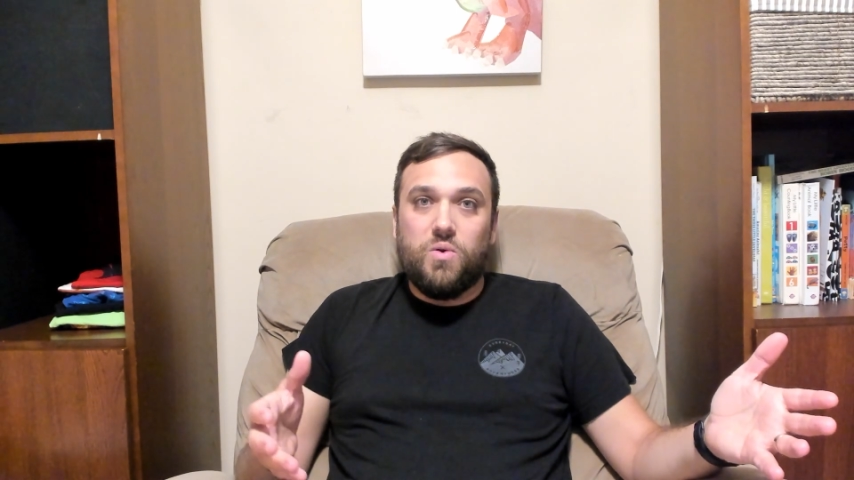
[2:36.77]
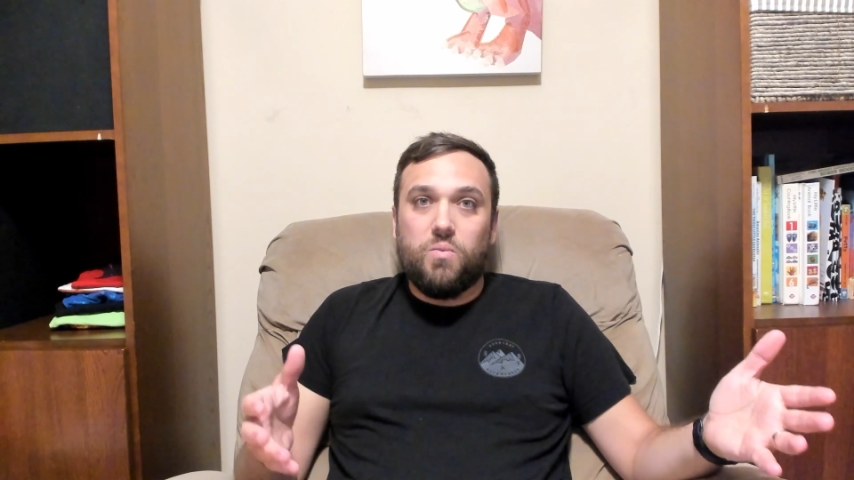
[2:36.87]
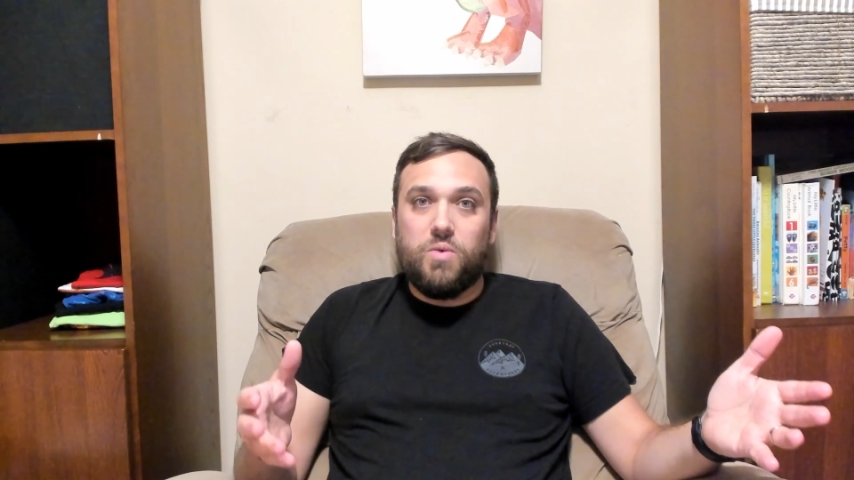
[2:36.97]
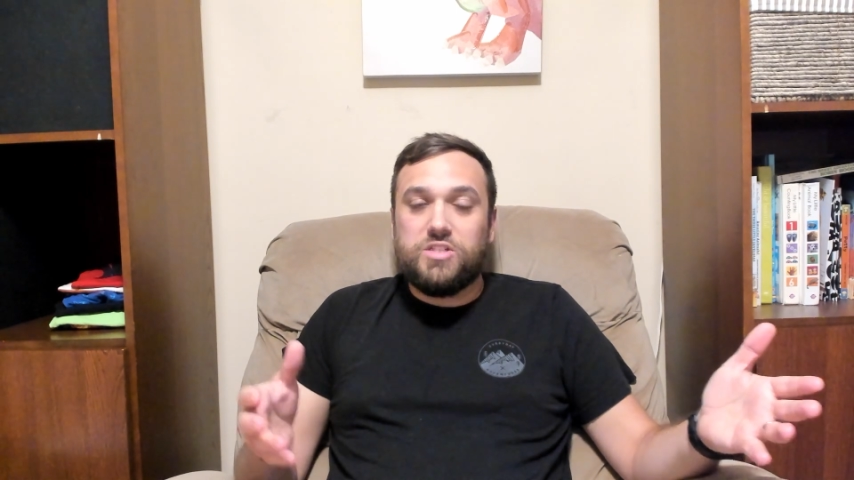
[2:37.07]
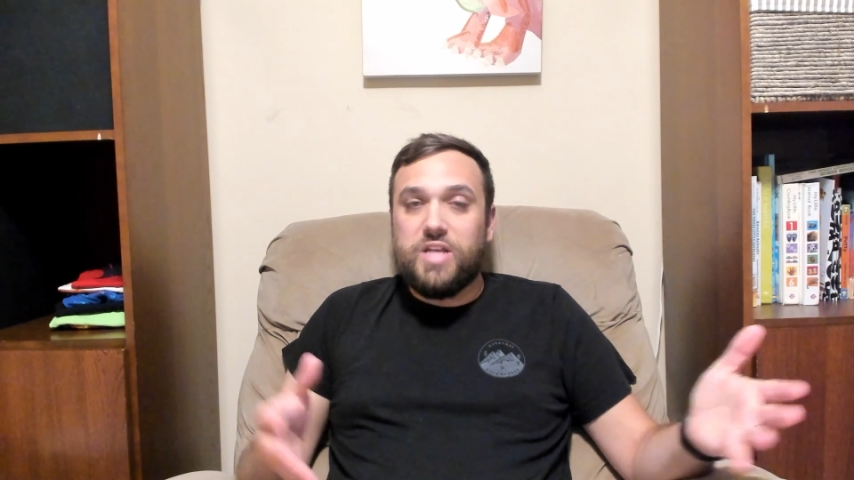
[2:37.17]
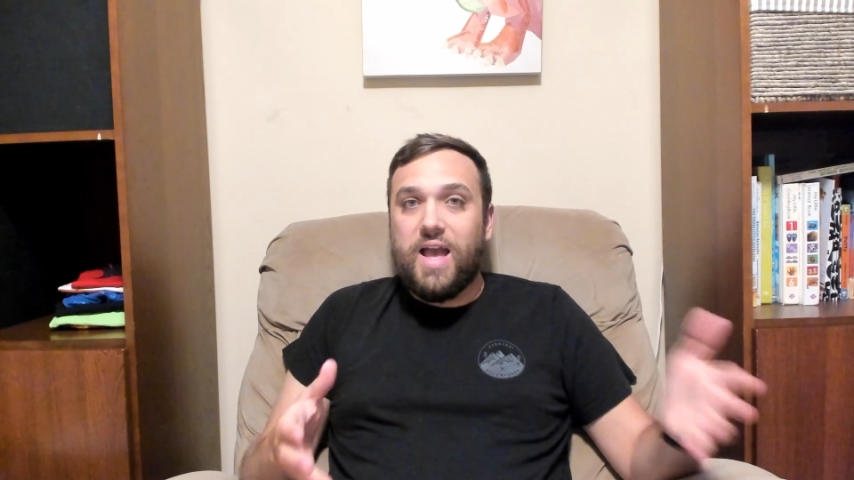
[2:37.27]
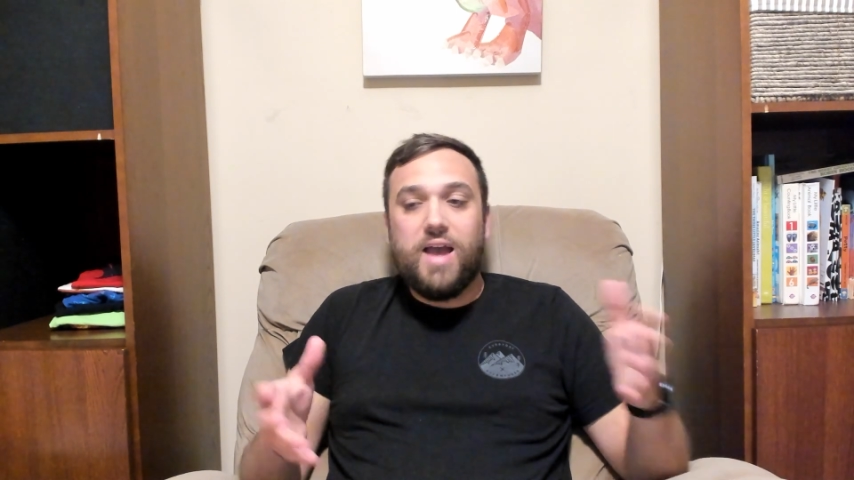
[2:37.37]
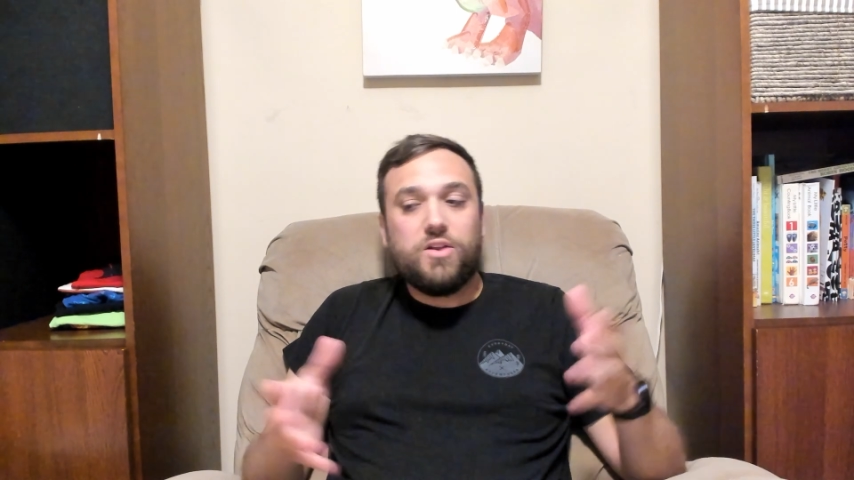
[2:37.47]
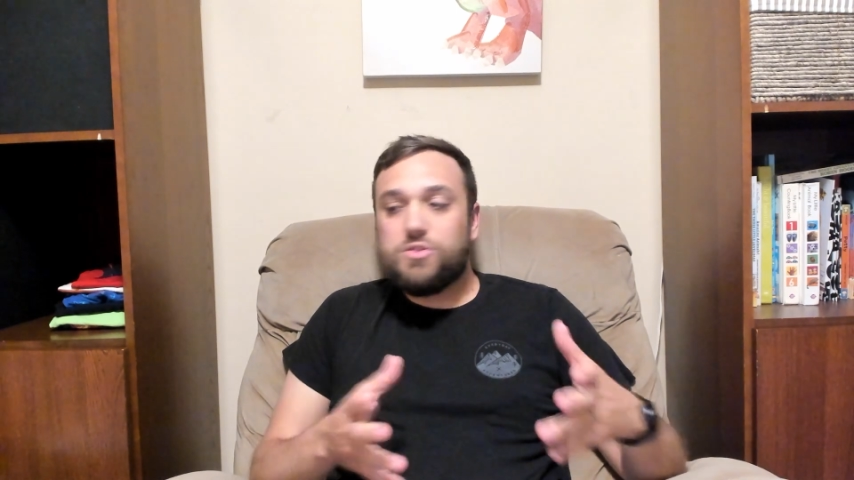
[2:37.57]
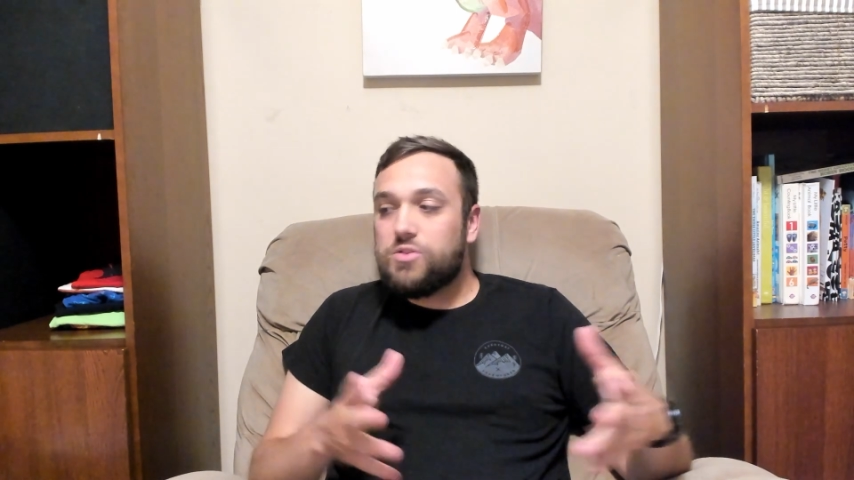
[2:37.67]
When she
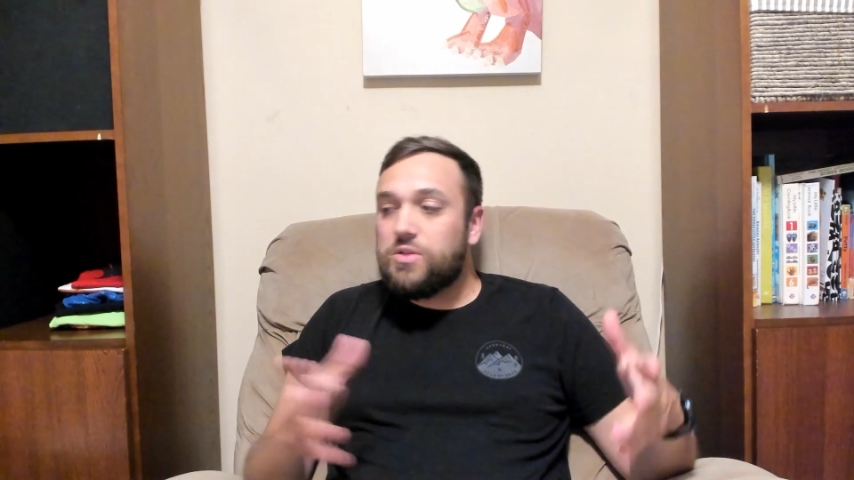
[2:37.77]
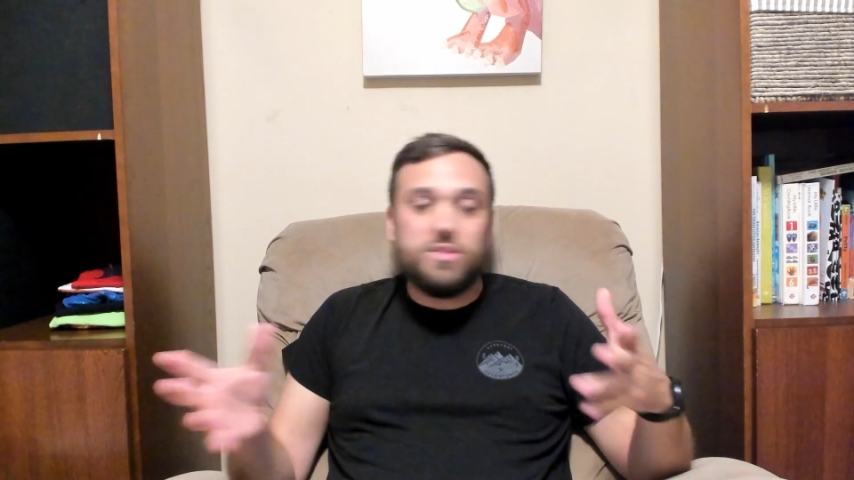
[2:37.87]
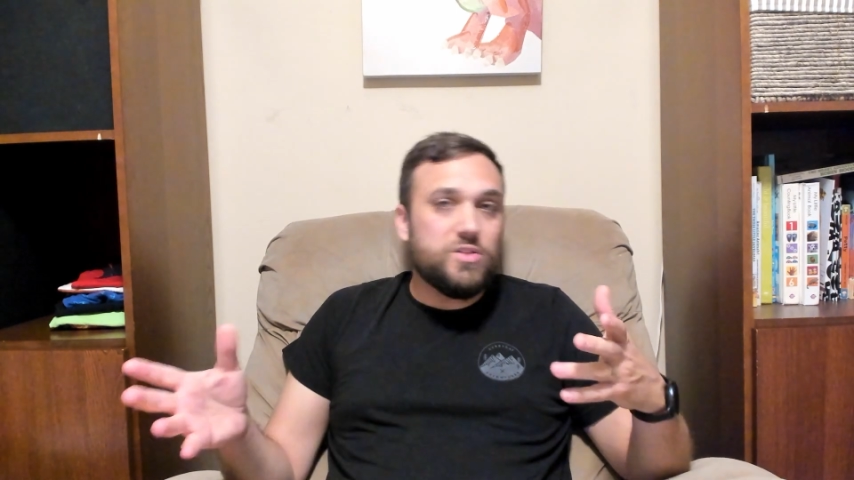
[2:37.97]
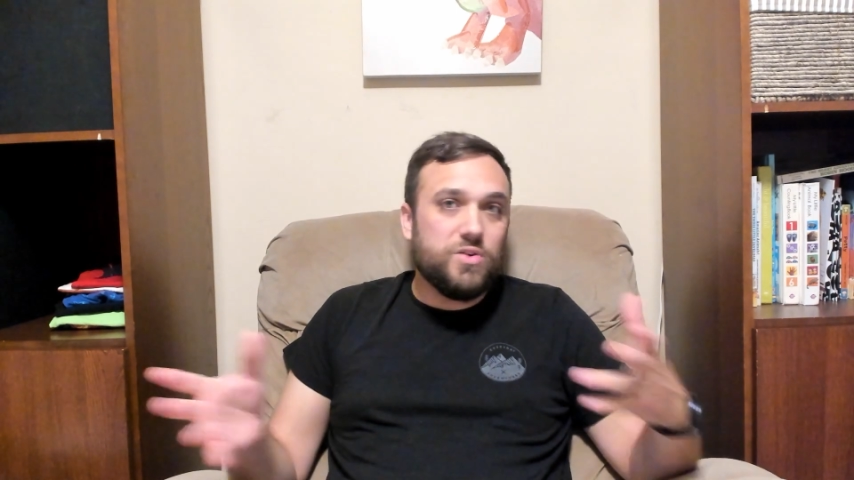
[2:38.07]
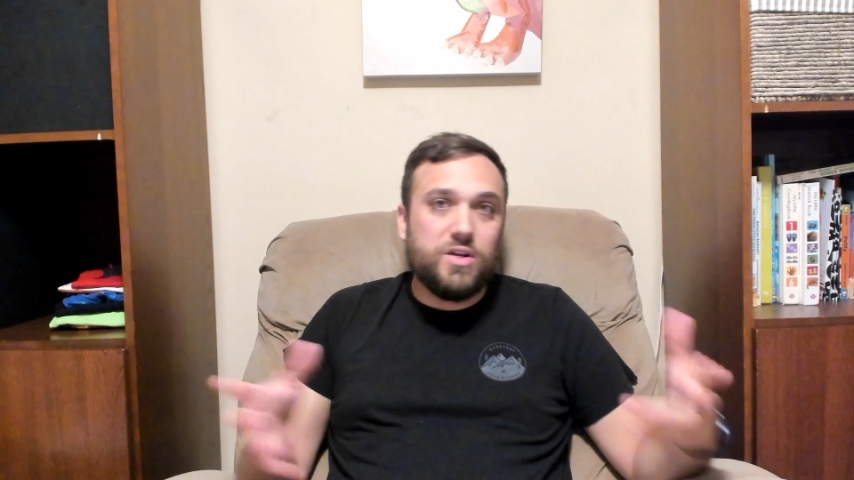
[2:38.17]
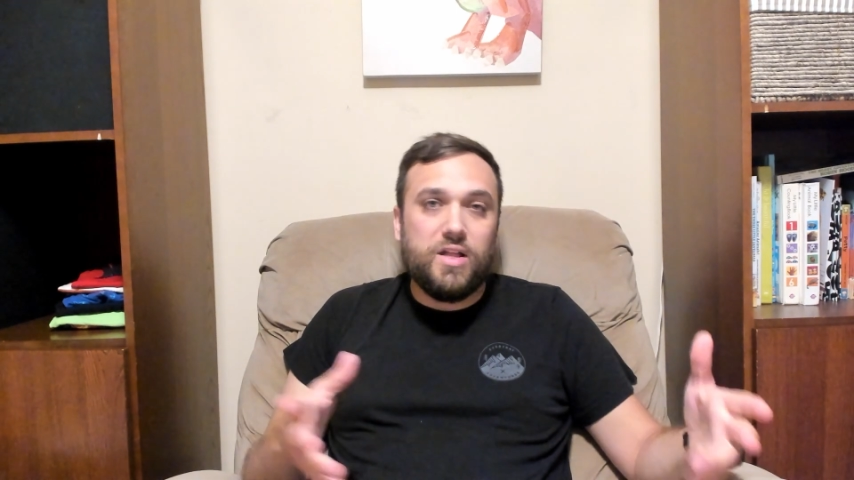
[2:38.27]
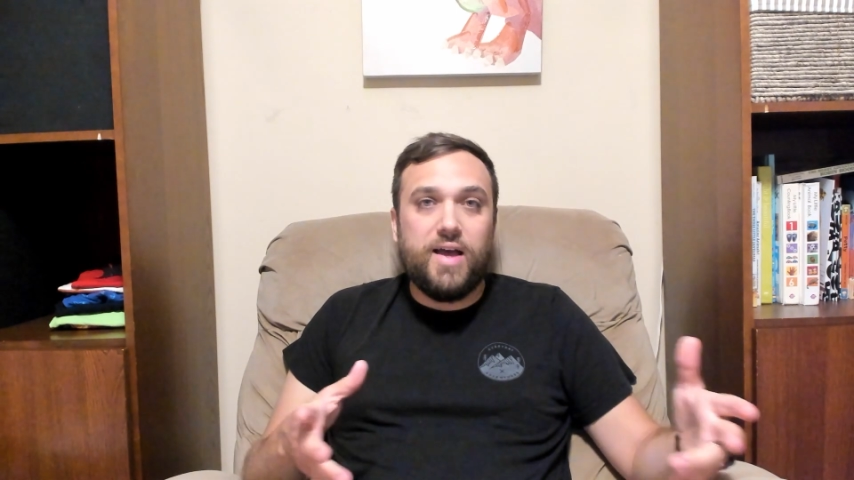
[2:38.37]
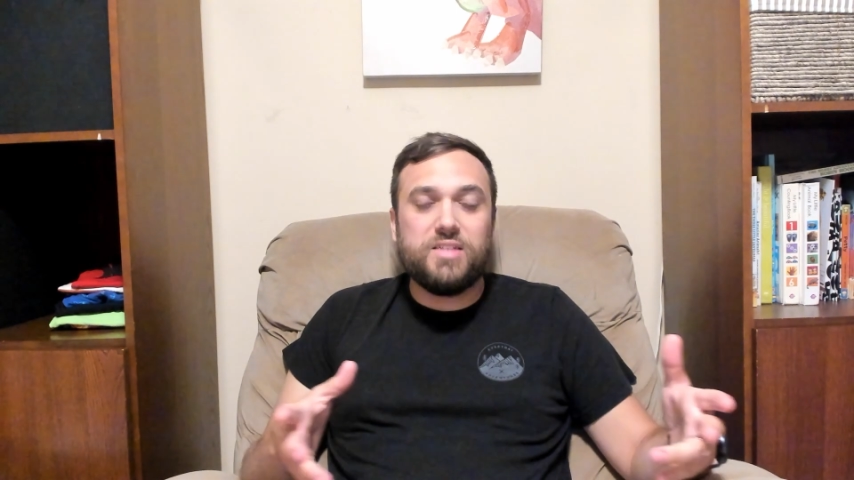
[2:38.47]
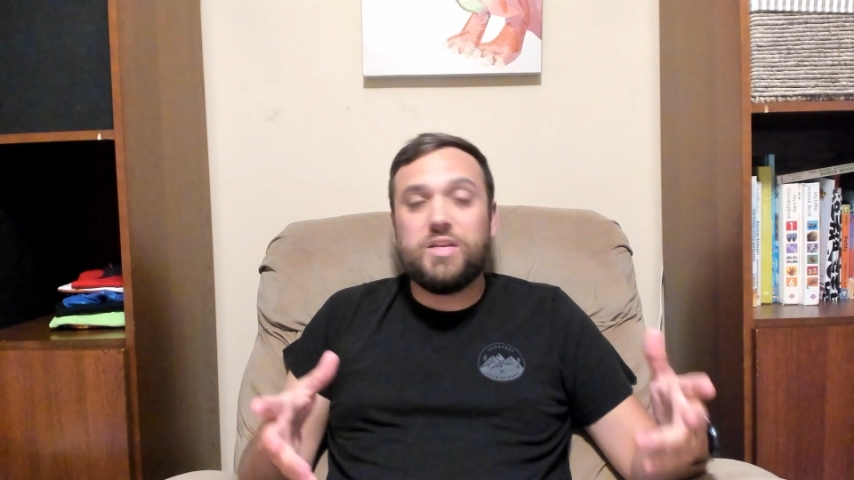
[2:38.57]
had her students in her class,